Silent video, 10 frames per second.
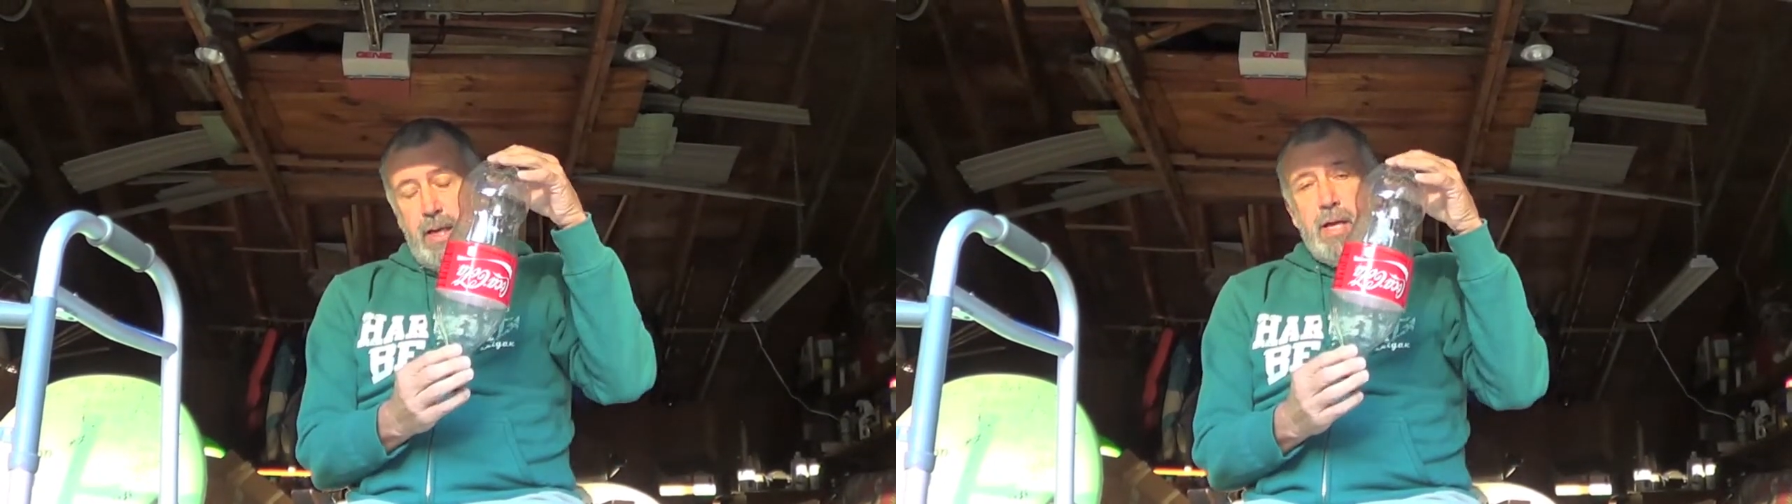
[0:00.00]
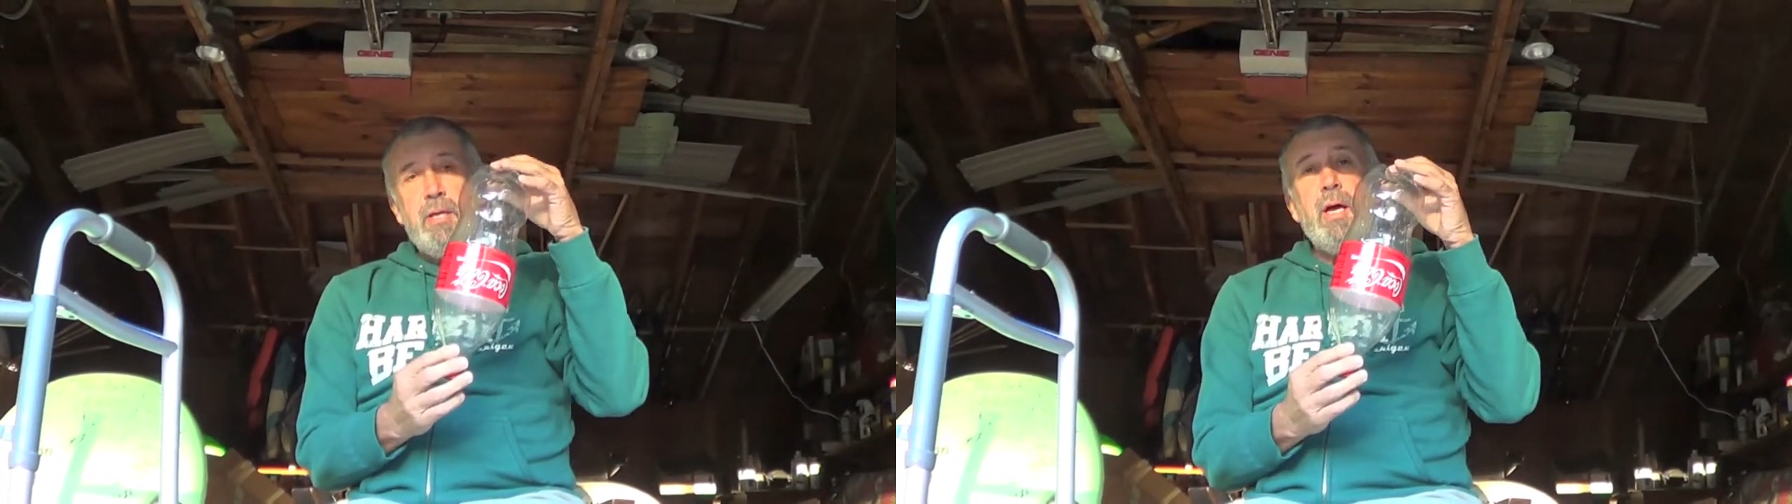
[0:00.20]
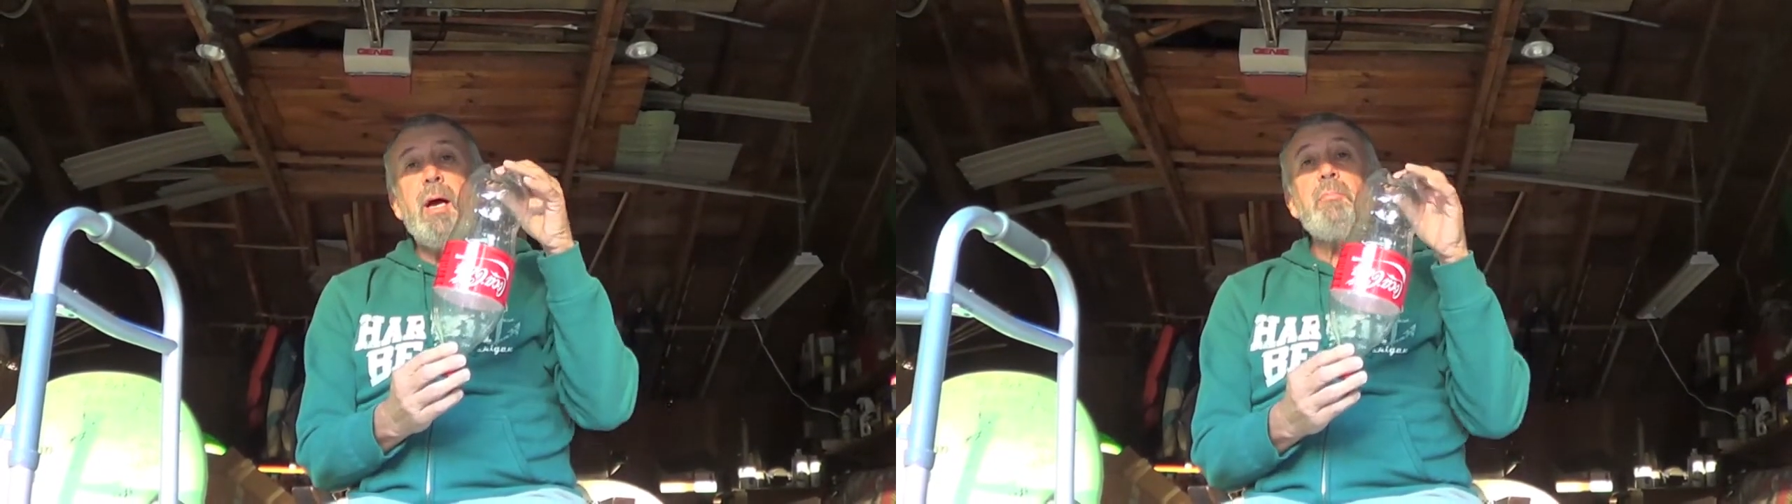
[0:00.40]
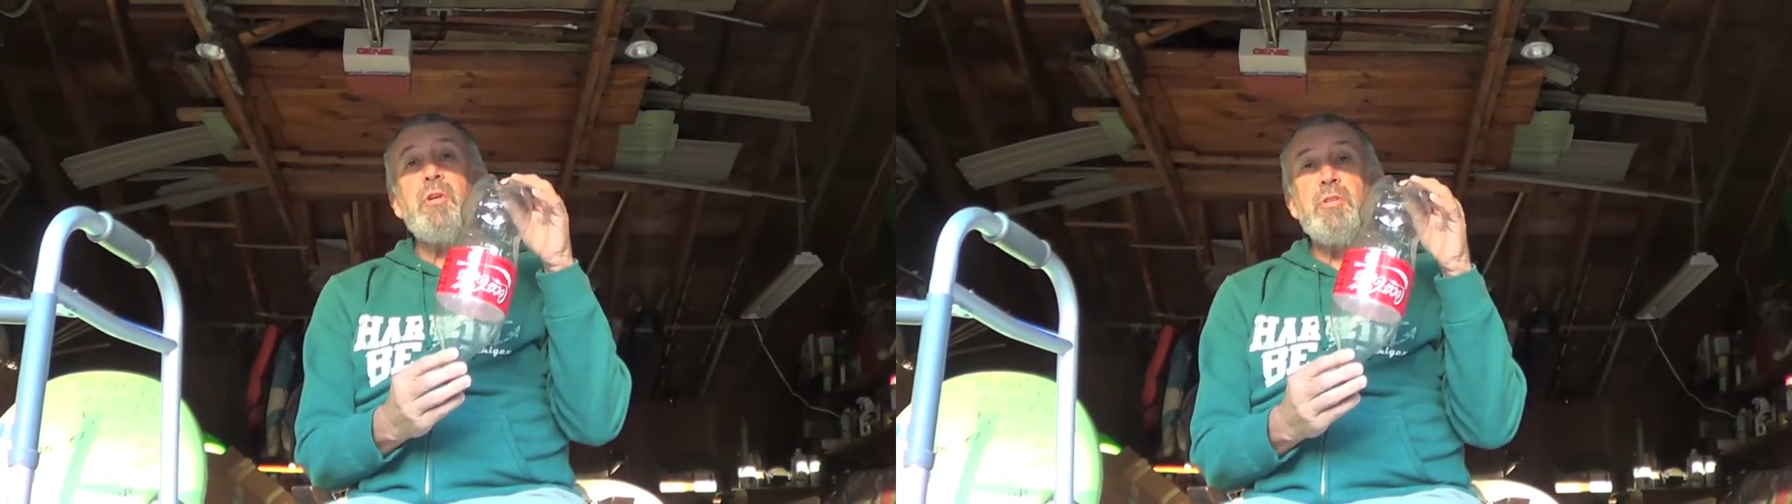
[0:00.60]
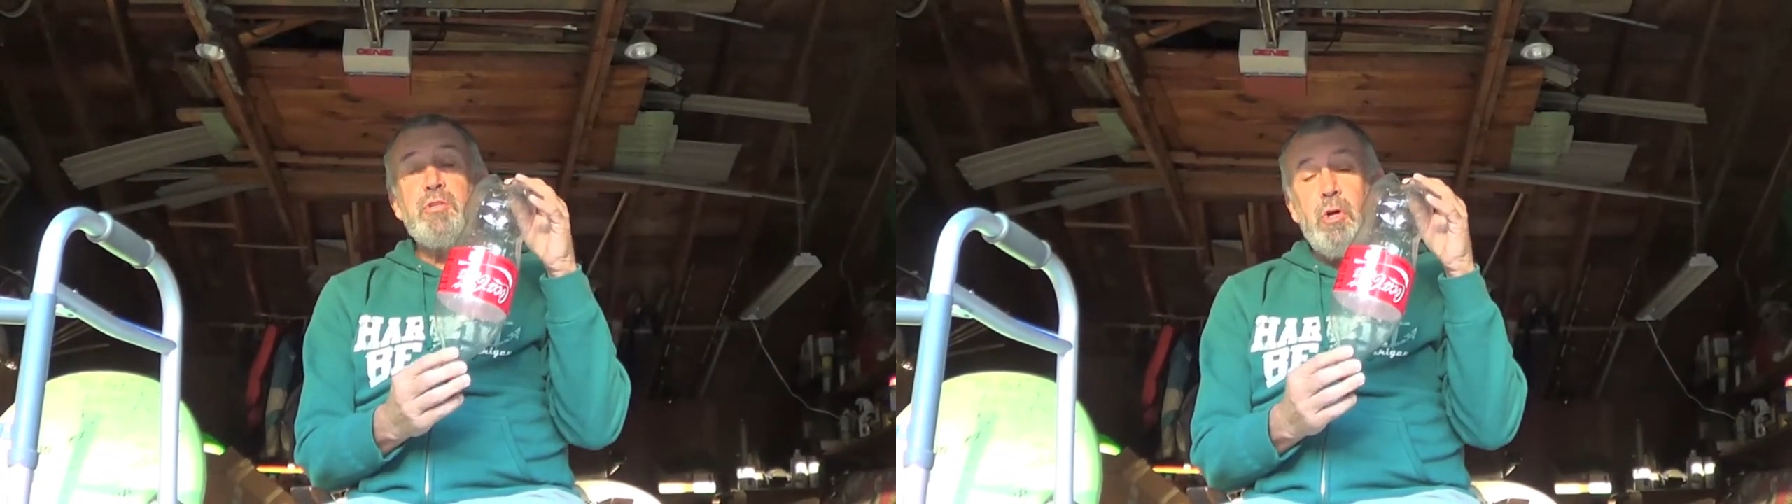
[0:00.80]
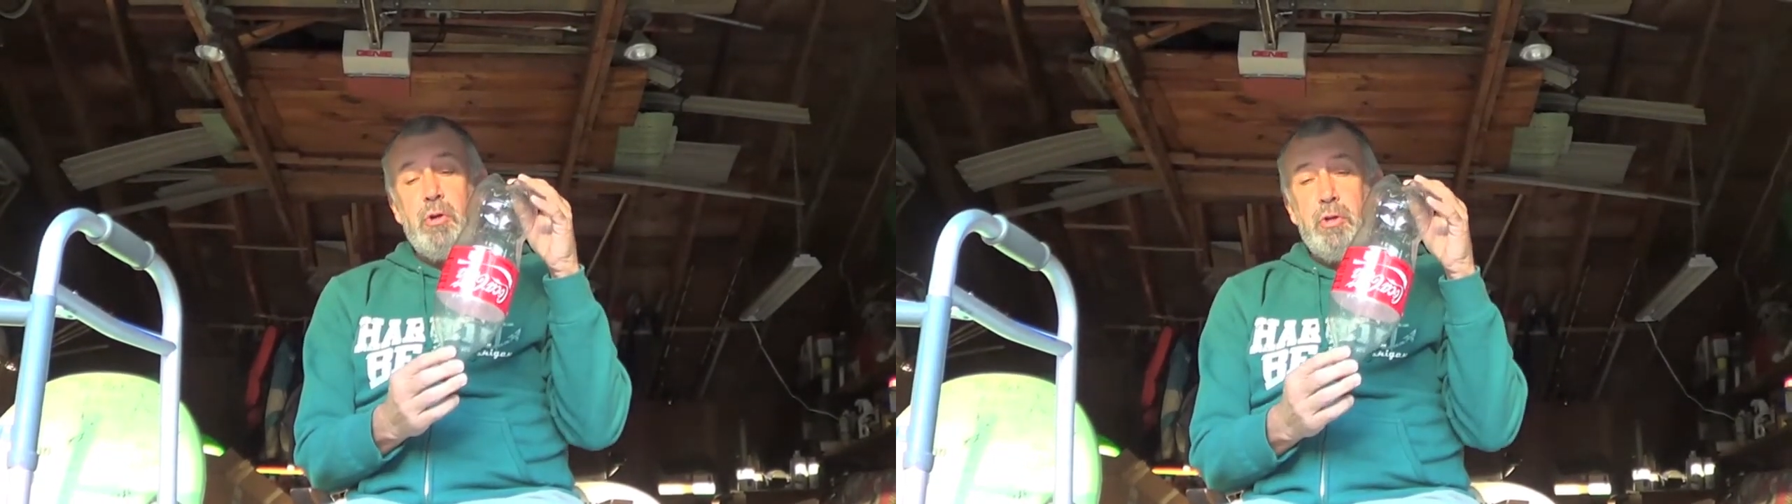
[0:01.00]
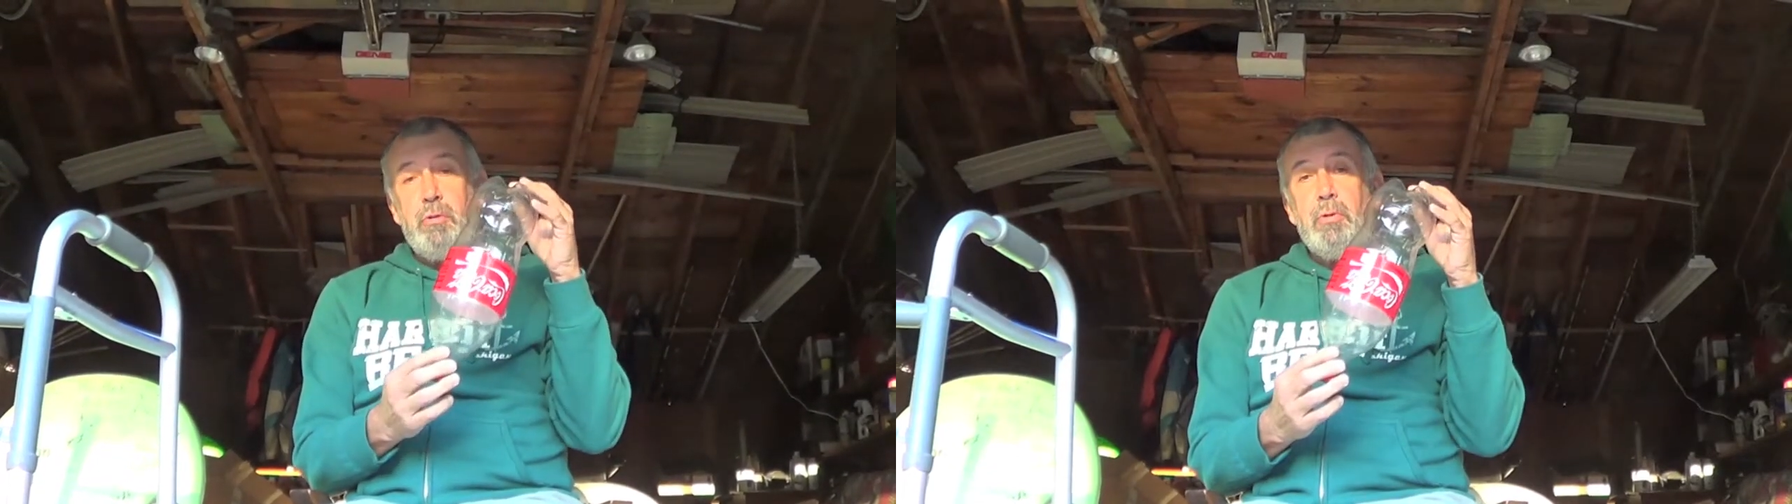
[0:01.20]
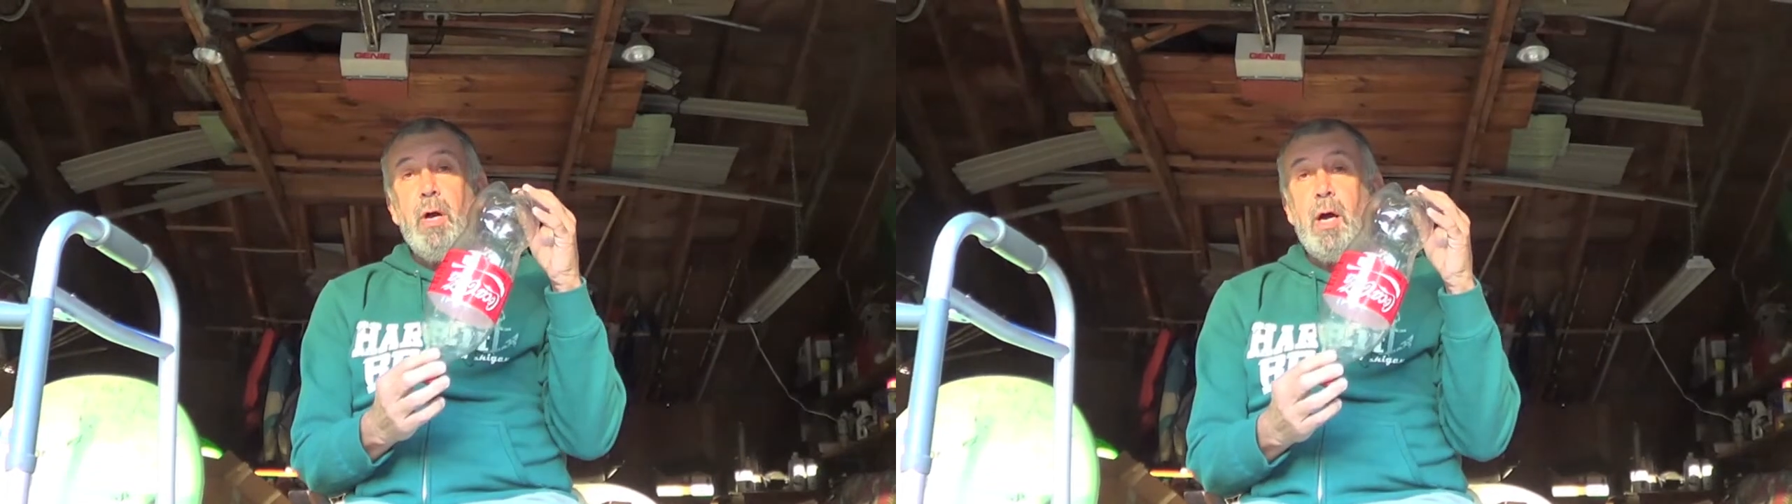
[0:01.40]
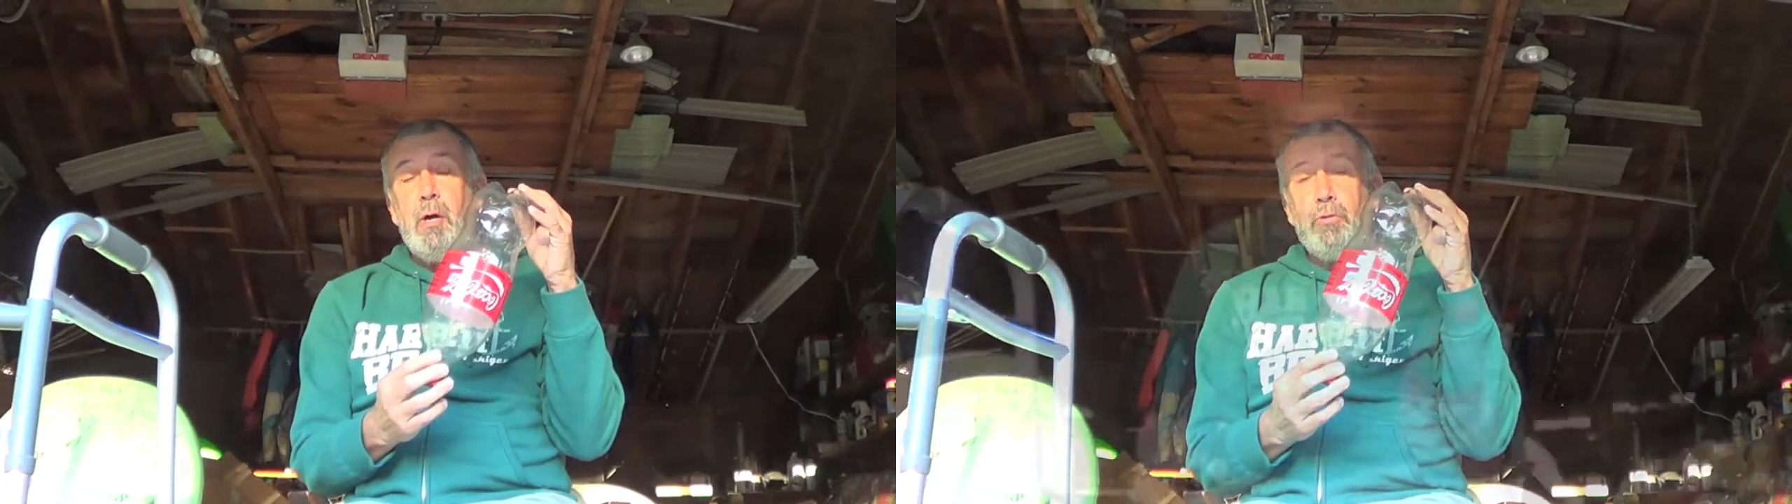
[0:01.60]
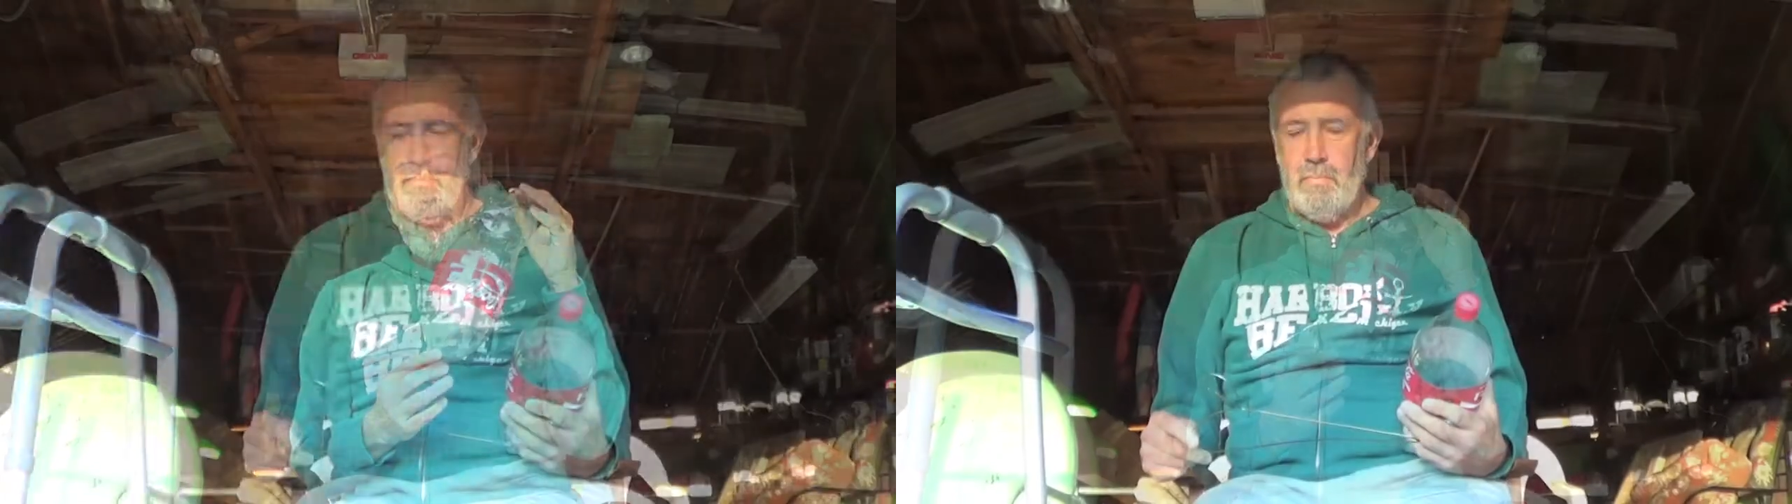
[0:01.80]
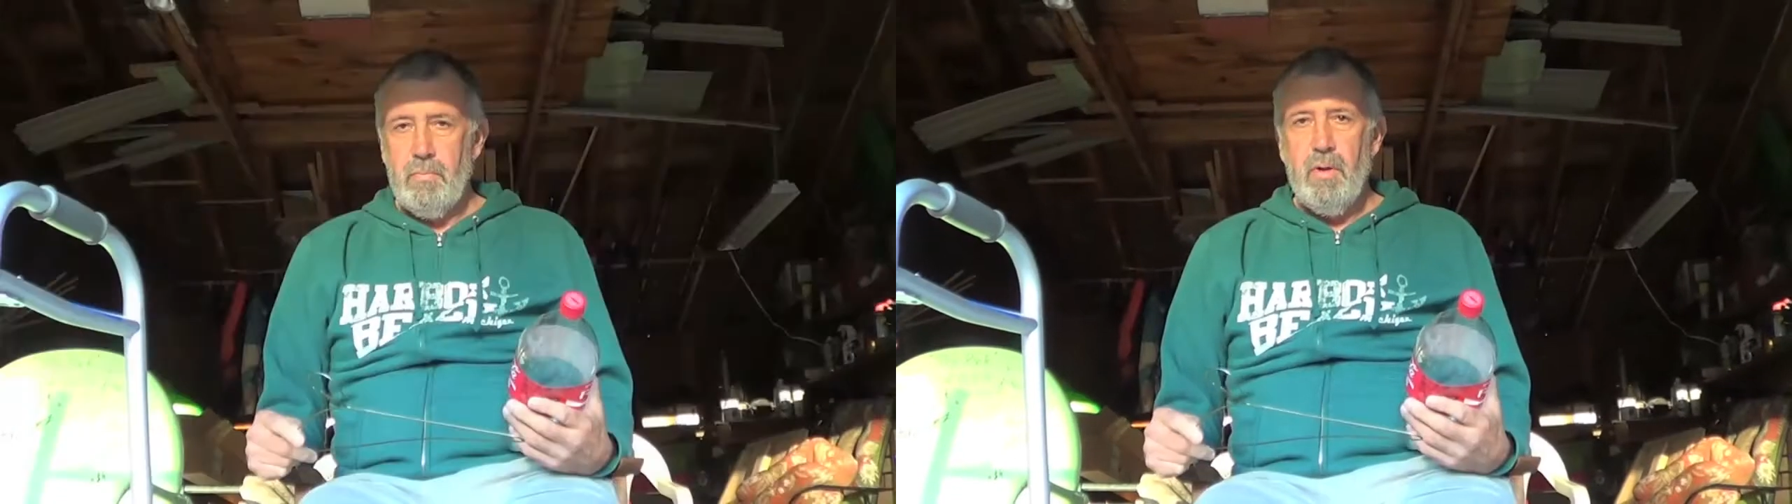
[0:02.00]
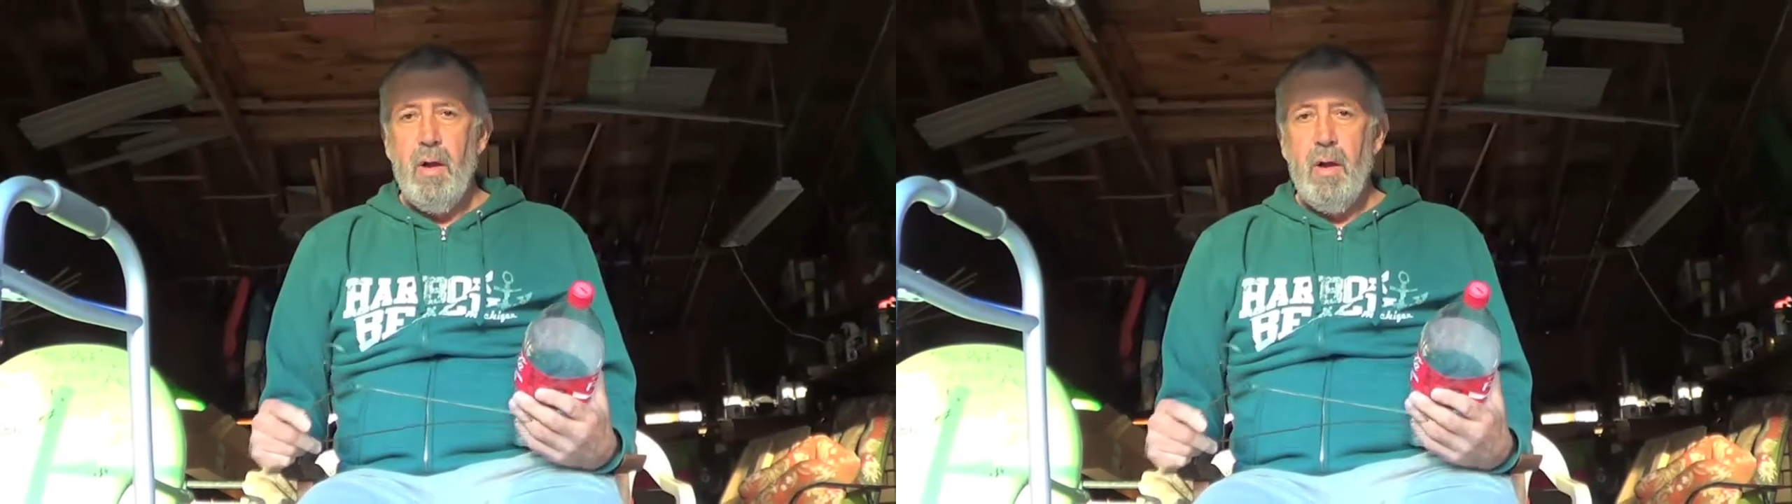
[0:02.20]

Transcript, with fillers: And I'm going to show you how to do it.